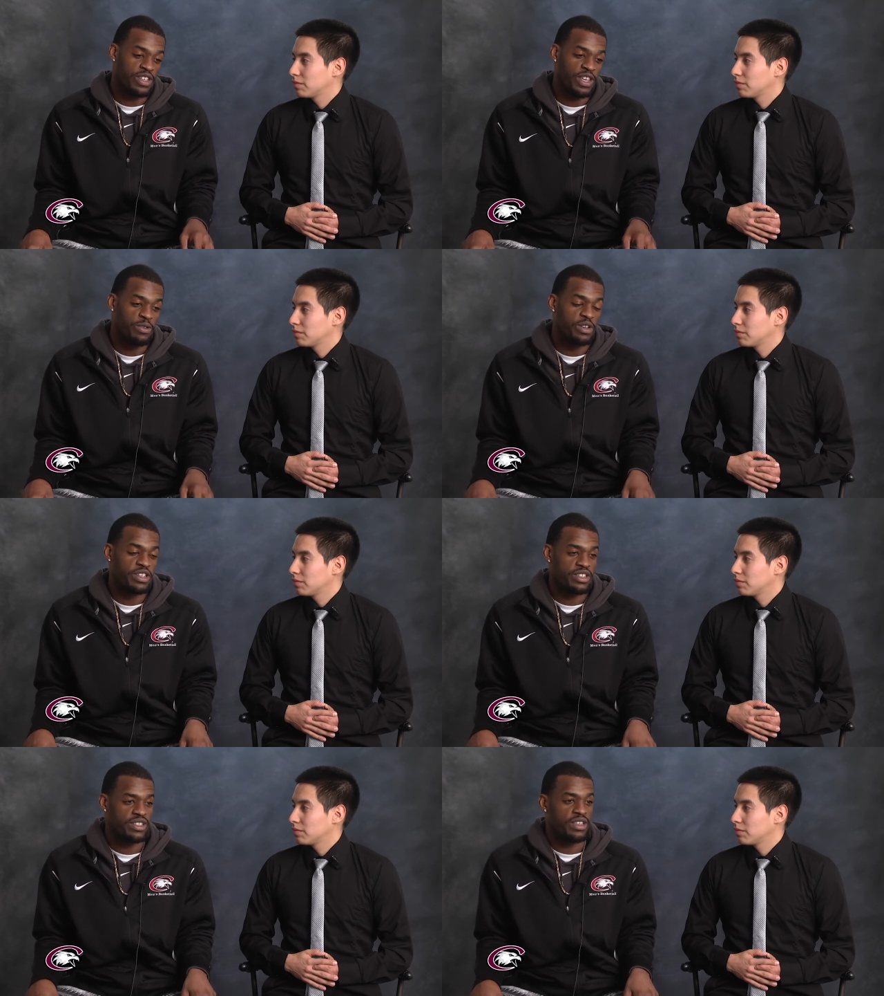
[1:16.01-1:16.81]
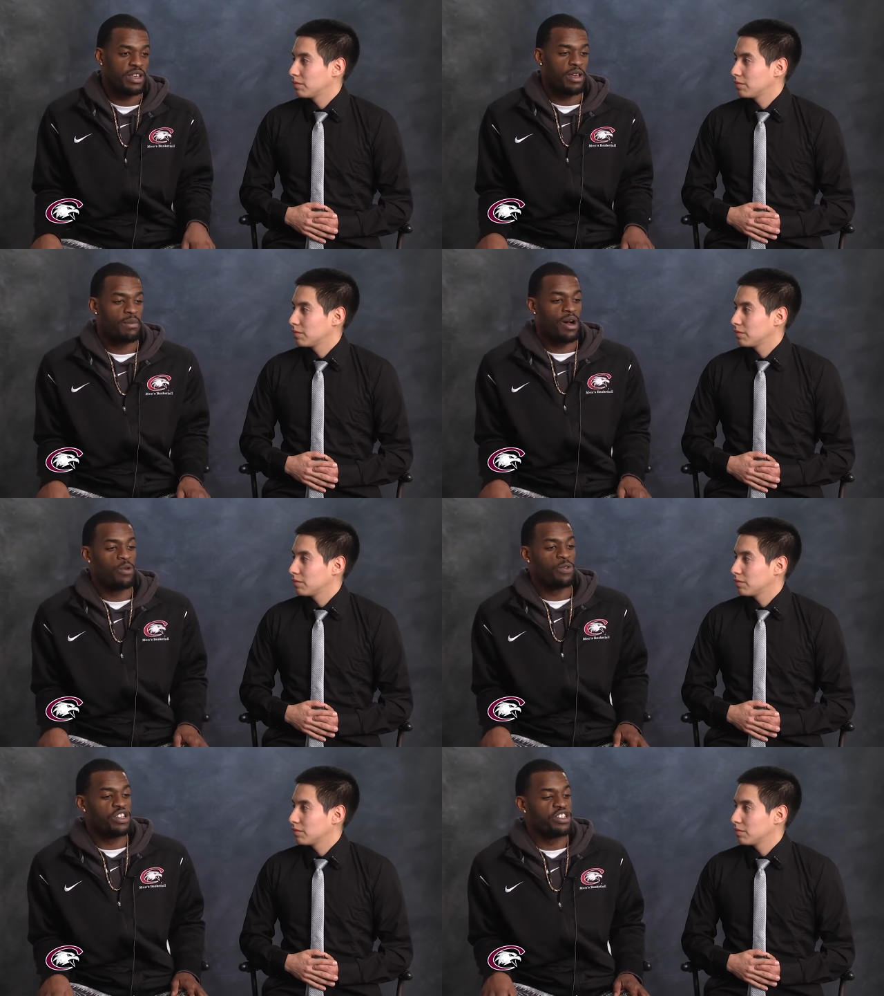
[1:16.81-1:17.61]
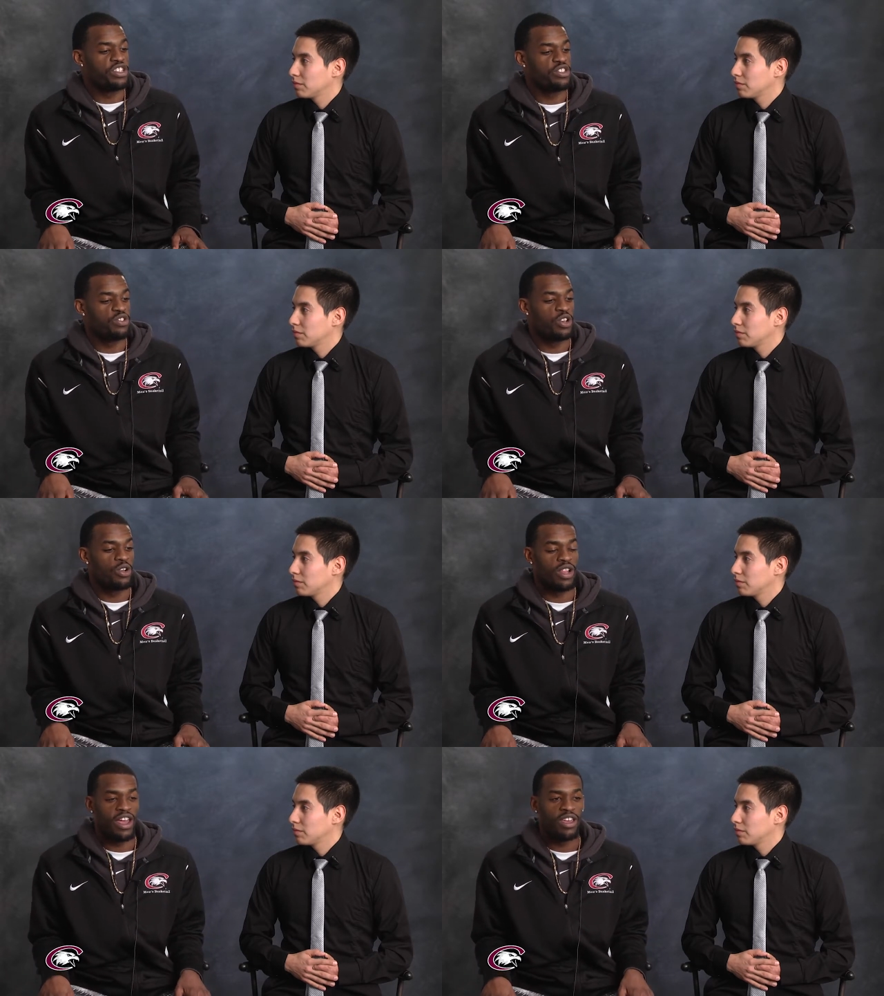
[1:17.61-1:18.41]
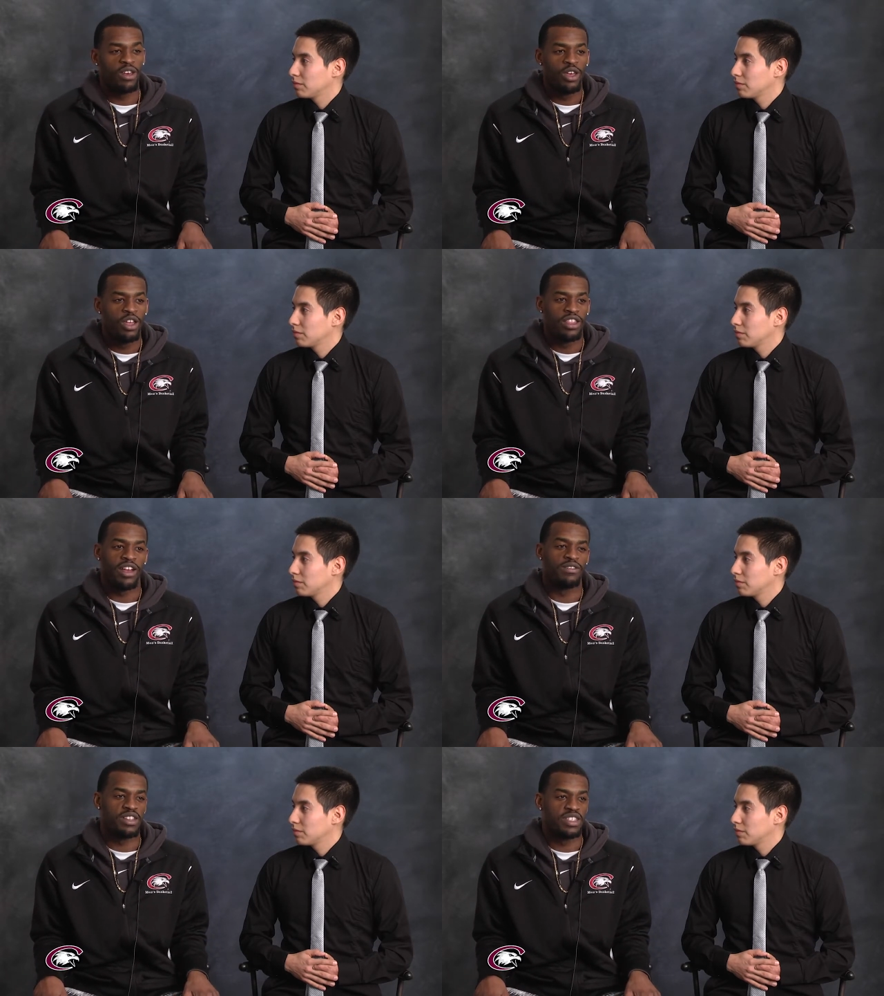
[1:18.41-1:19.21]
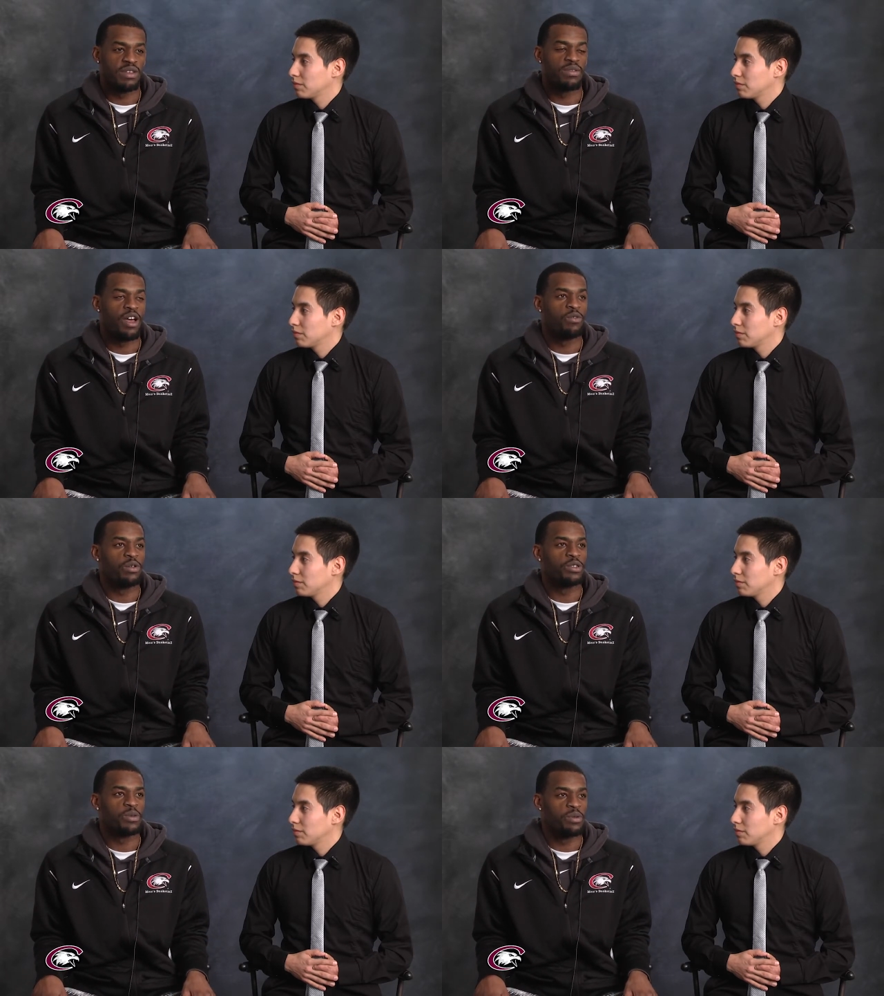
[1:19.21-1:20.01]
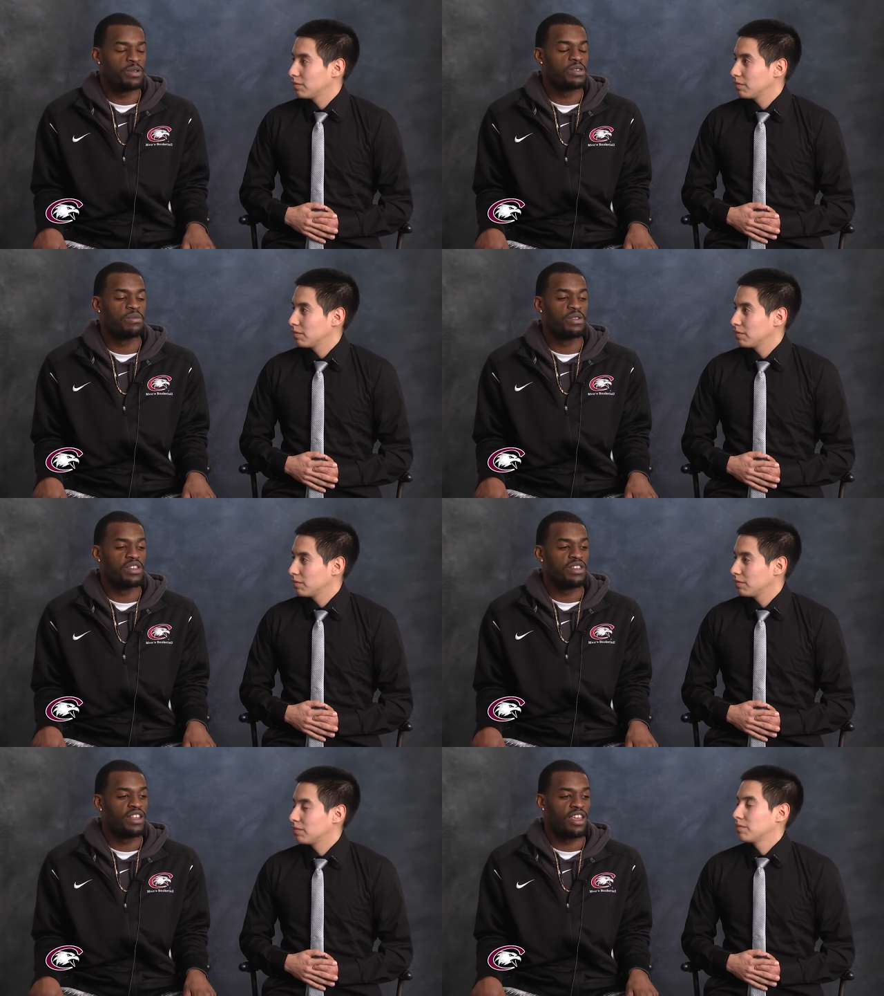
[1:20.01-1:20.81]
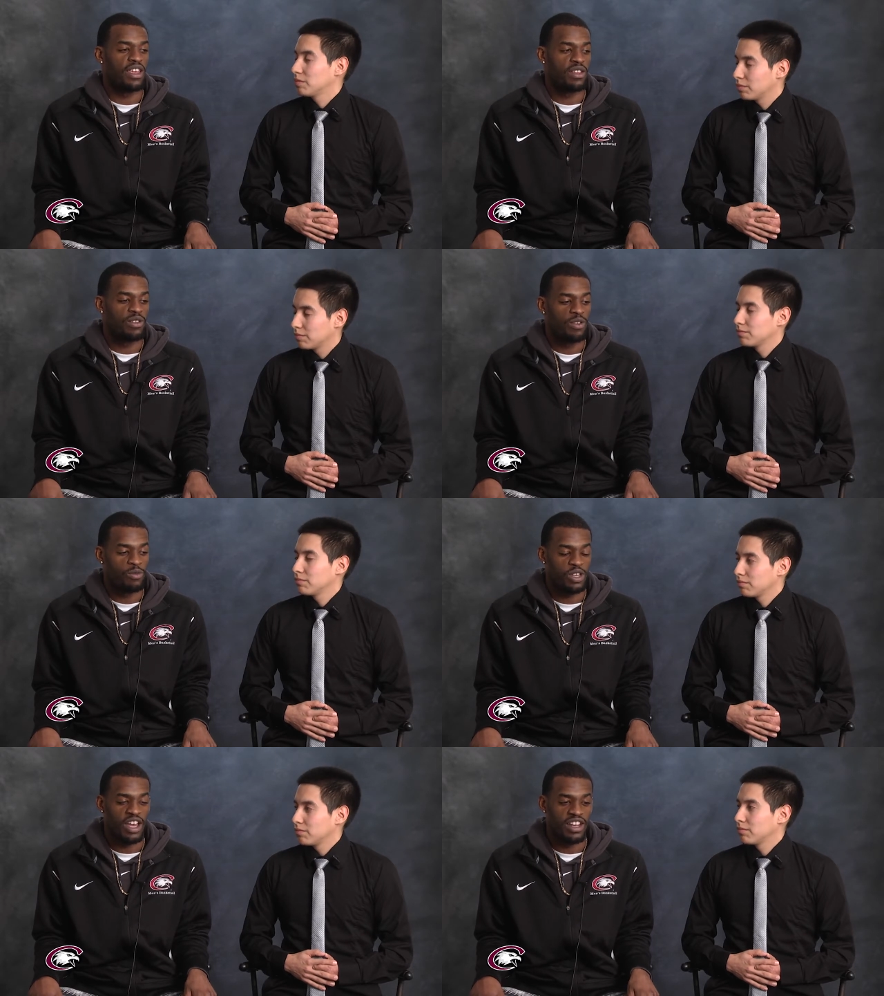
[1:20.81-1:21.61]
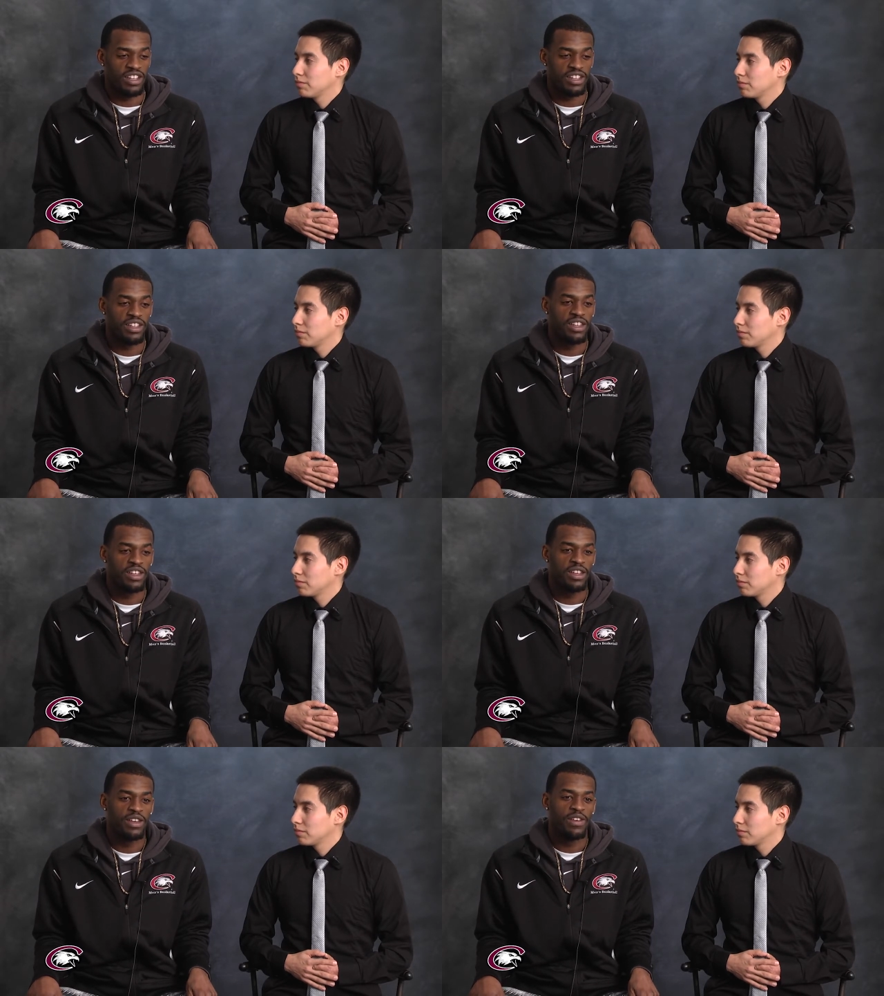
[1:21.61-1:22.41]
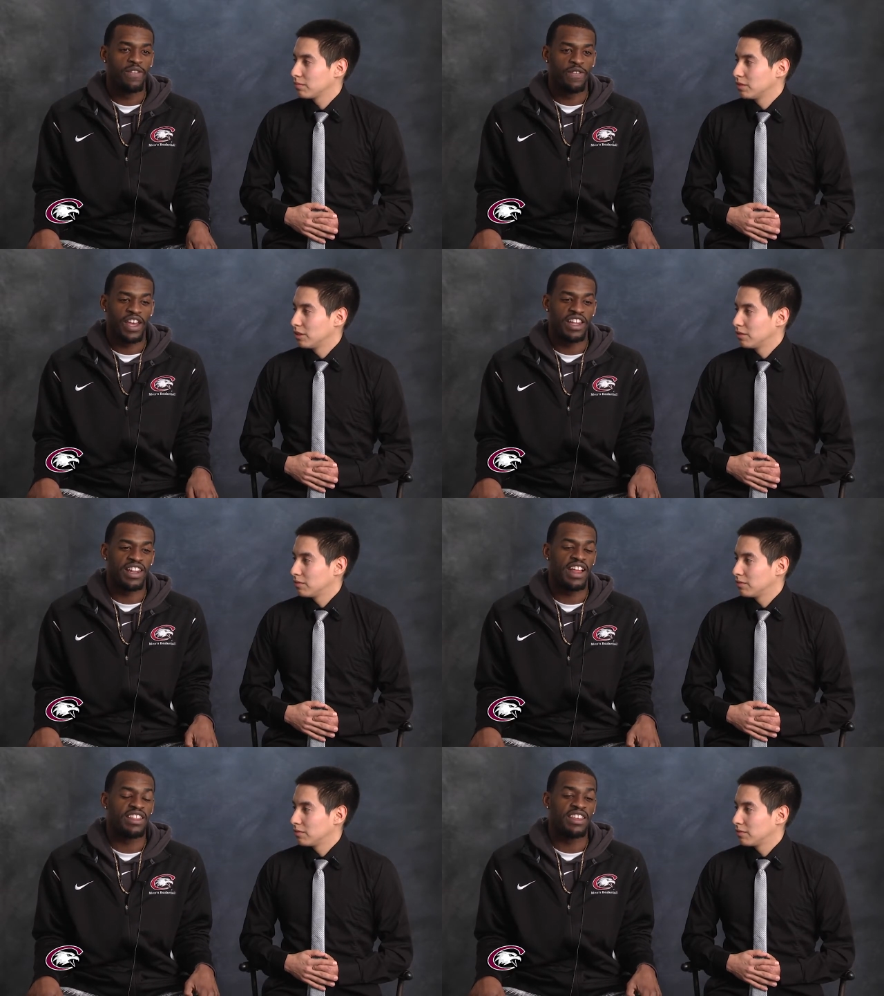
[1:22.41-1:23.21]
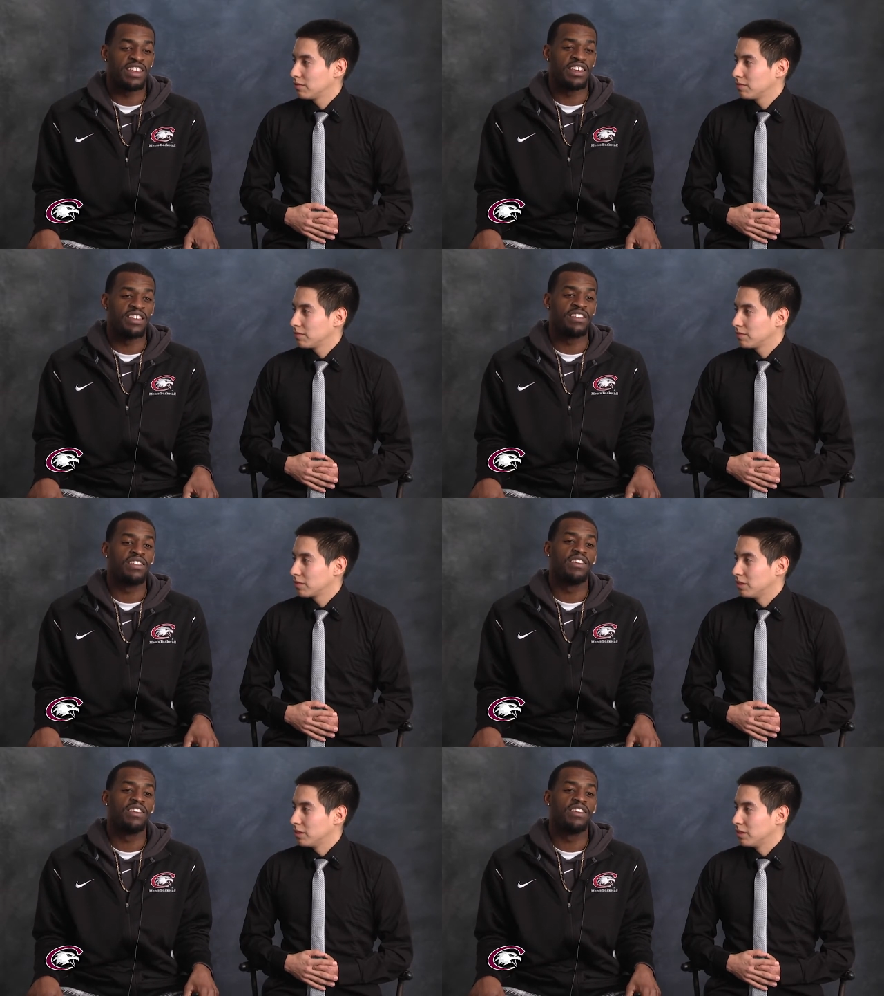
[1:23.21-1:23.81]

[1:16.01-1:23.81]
Speaker 1: thing was about Regis, you know, like that was a team that we were supposed to beat, and we kind of faded at the end.